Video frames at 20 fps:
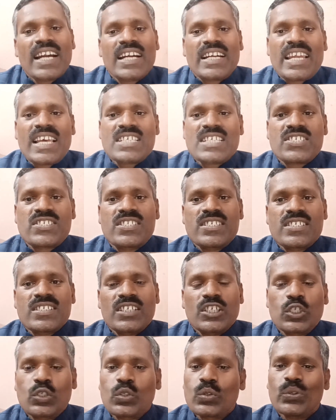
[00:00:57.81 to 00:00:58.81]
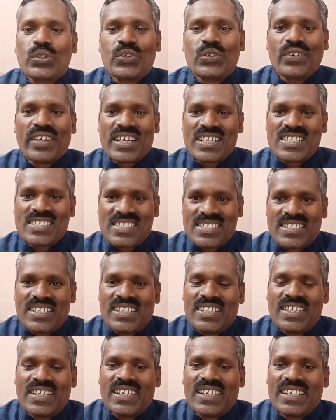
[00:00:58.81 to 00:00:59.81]
attached to your
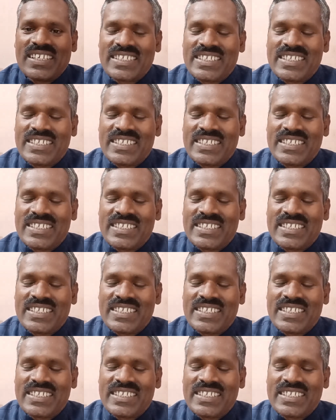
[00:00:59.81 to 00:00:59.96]
study.